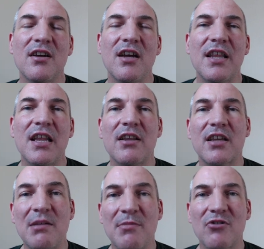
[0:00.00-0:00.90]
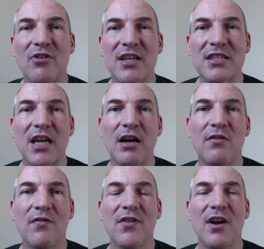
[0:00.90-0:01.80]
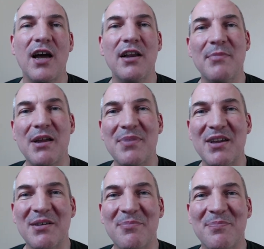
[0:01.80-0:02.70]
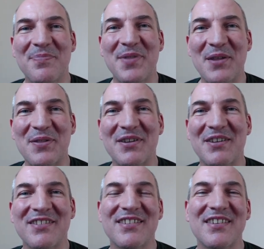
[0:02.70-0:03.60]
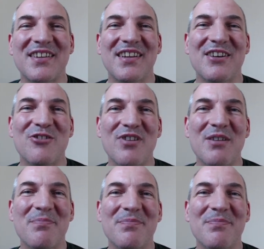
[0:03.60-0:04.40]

Then the chemo drug itself, and maybe another drip,